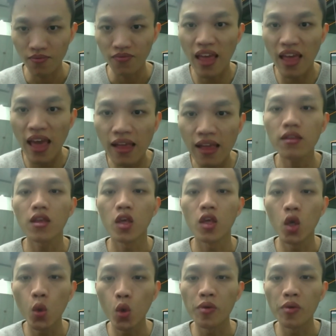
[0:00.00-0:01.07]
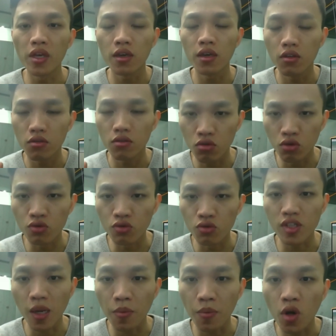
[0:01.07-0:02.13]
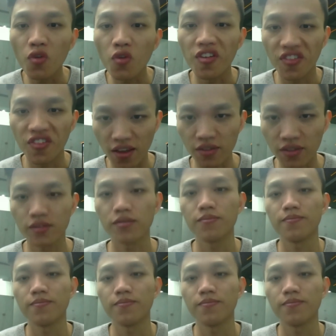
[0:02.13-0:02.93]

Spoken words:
then you will do some coding things.